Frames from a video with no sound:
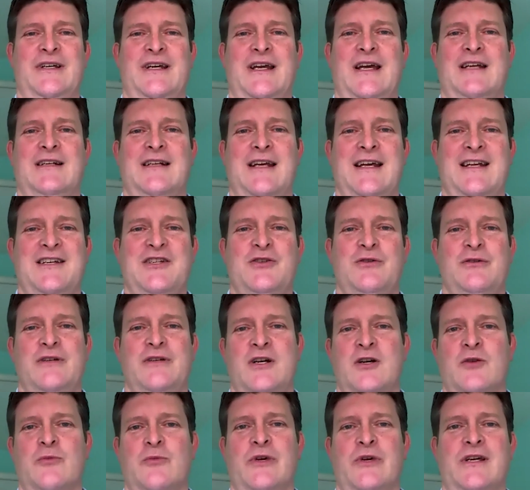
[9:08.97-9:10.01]
And you'll
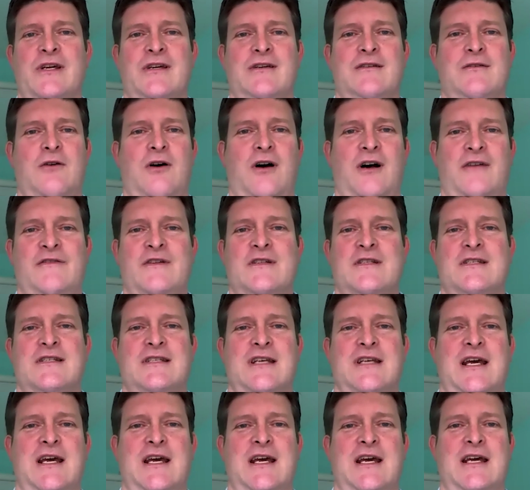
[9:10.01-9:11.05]
hear me often
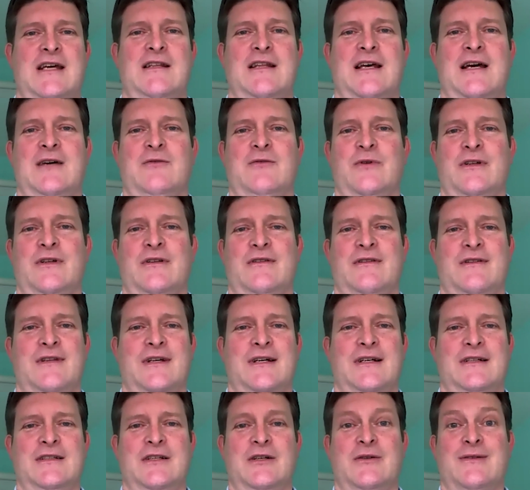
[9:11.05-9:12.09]
say that with
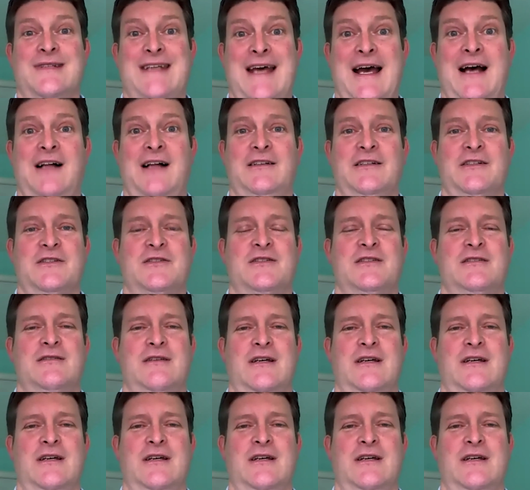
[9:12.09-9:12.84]
talent,